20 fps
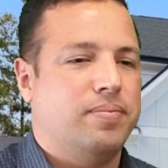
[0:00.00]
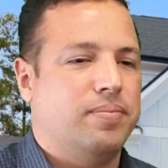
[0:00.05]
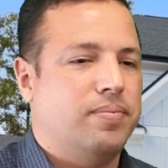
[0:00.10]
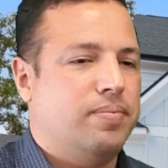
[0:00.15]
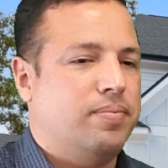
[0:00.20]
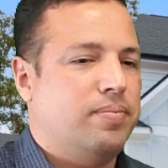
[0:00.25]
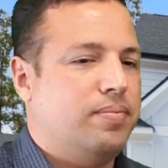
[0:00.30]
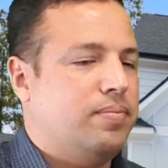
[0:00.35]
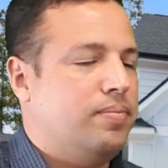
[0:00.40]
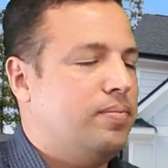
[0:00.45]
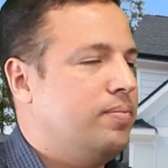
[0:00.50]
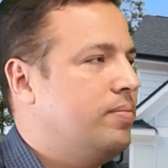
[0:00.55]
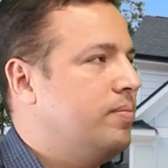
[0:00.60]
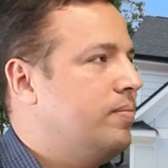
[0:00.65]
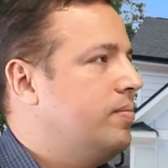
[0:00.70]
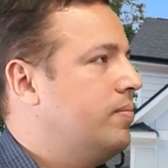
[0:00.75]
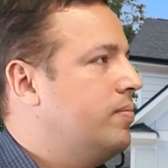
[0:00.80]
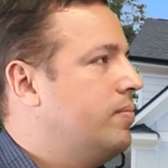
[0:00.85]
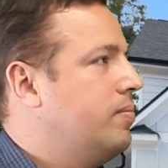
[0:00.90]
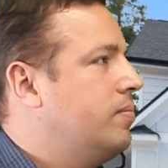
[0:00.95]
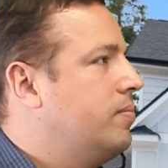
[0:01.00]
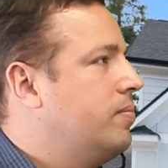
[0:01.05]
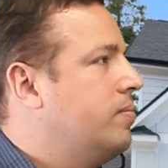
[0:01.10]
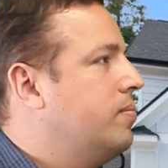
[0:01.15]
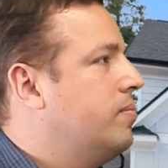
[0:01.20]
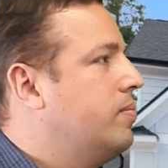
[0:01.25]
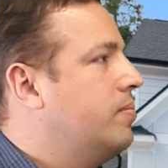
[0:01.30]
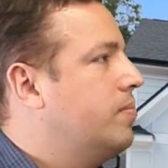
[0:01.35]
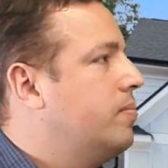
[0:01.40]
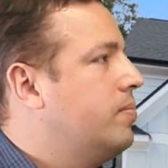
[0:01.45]

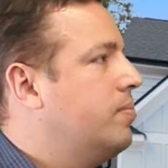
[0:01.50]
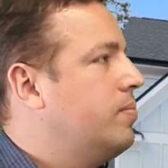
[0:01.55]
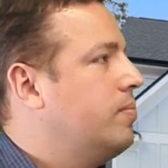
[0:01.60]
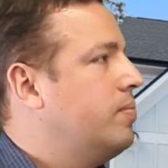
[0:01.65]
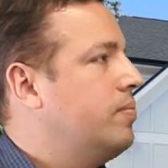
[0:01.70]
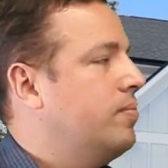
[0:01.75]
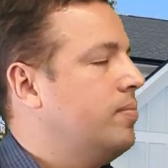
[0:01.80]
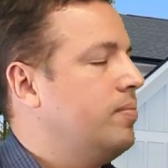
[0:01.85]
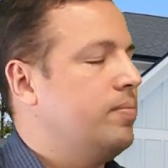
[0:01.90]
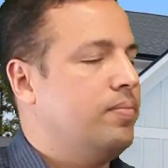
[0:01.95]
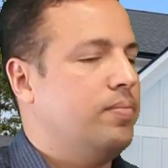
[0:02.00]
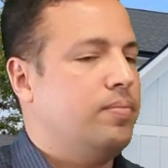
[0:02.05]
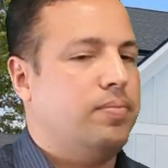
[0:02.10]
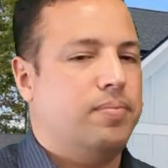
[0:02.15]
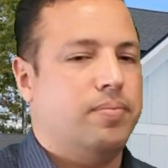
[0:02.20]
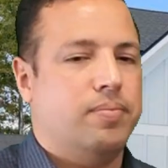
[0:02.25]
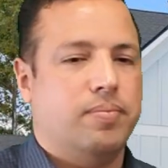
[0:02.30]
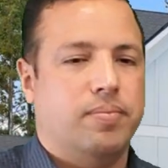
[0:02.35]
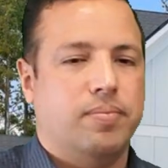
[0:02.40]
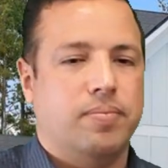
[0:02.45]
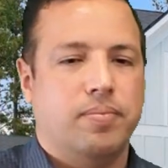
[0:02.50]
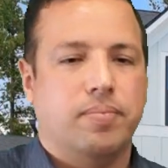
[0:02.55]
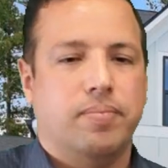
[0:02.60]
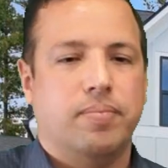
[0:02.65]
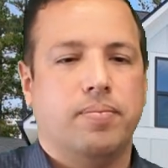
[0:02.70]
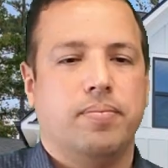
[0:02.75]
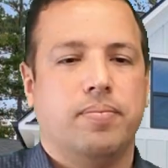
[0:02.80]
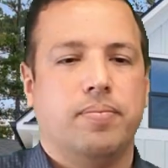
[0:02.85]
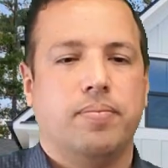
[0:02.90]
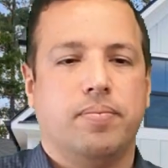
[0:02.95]

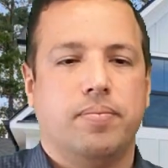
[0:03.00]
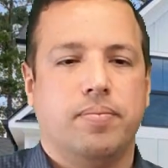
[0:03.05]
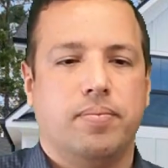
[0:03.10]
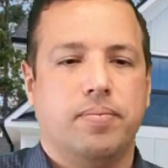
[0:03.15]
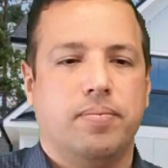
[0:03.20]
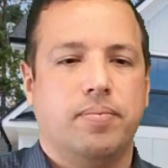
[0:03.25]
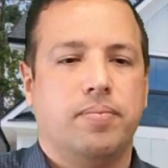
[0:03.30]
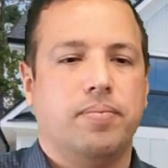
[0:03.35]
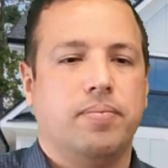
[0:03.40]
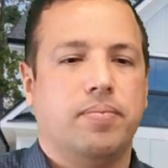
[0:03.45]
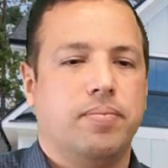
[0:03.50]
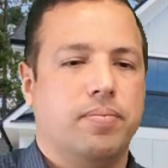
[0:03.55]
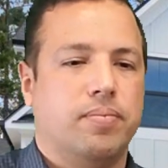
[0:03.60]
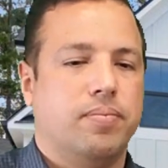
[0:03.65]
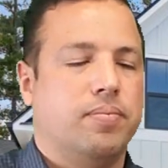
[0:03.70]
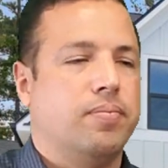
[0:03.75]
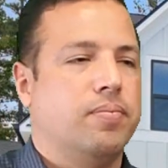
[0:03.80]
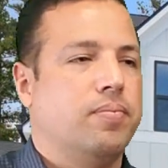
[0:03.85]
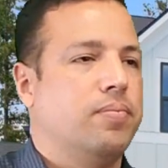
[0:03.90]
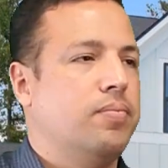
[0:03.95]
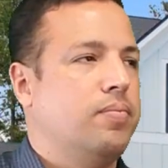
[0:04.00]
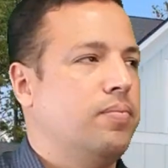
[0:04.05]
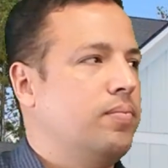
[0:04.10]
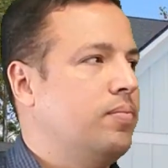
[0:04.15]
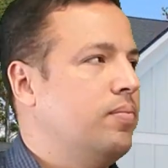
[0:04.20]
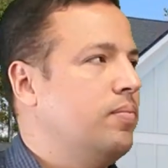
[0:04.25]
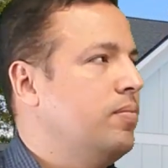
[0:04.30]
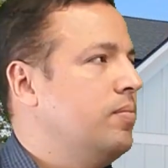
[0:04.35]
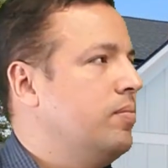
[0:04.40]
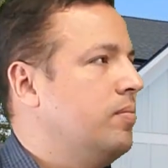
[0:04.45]

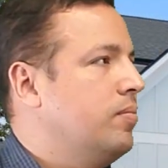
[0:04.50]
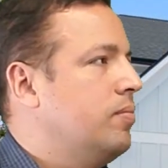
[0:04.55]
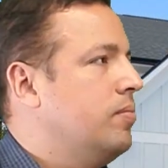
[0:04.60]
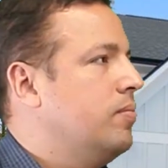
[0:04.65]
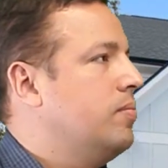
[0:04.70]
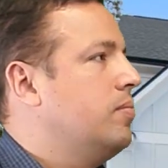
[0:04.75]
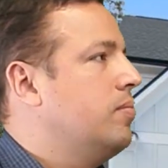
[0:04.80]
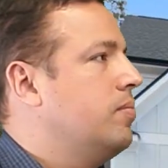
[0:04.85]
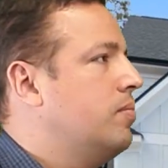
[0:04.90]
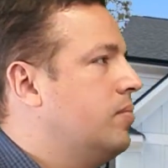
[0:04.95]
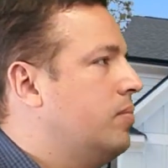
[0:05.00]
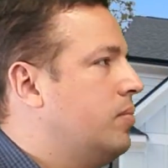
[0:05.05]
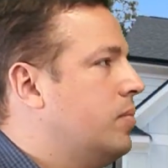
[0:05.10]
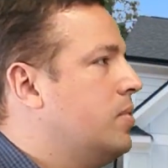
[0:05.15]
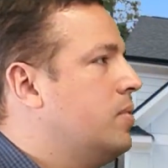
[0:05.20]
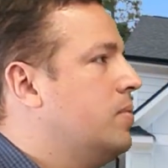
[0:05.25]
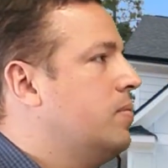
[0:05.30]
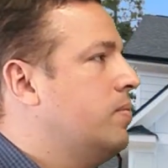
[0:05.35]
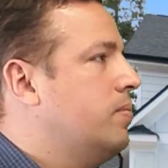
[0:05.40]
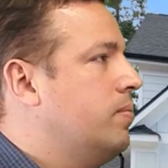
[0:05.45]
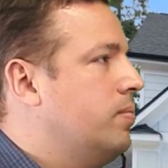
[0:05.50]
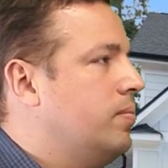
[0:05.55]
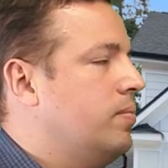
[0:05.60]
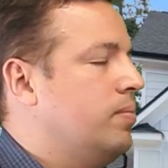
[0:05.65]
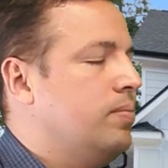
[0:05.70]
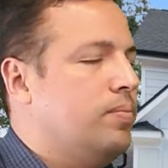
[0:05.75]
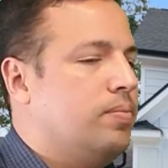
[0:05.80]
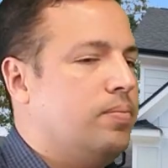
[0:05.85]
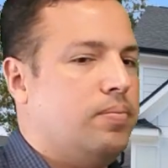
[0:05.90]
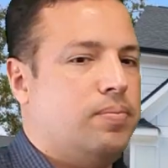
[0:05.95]

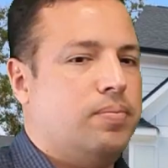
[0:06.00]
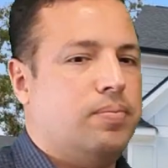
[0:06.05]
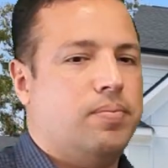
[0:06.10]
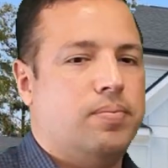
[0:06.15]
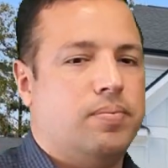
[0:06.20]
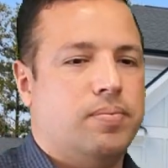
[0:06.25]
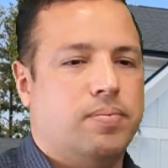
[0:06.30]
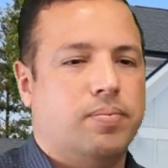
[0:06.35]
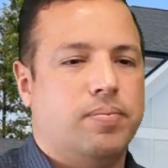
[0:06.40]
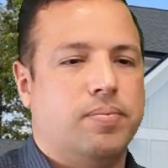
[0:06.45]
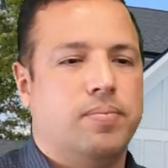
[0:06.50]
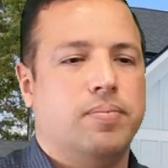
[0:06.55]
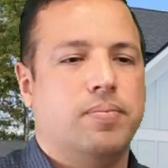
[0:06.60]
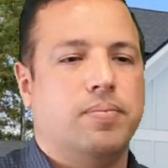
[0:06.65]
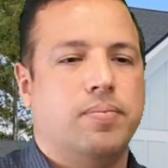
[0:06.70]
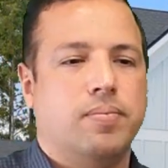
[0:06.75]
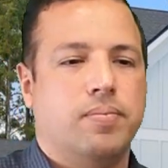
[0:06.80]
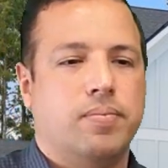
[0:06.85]
(not speaking)